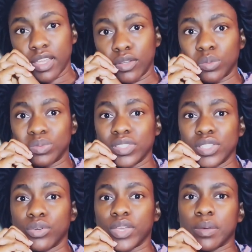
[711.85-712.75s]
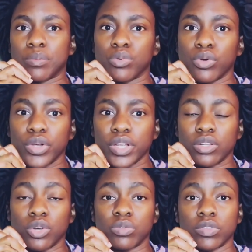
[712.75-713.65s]
and hopefully you don't get bored,
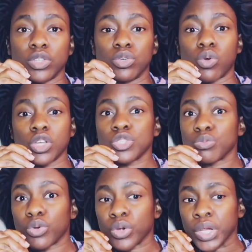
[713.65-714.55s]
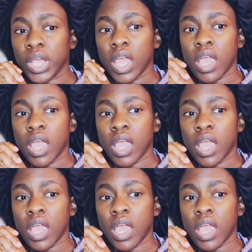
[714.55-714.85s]
and hopefully you watch more.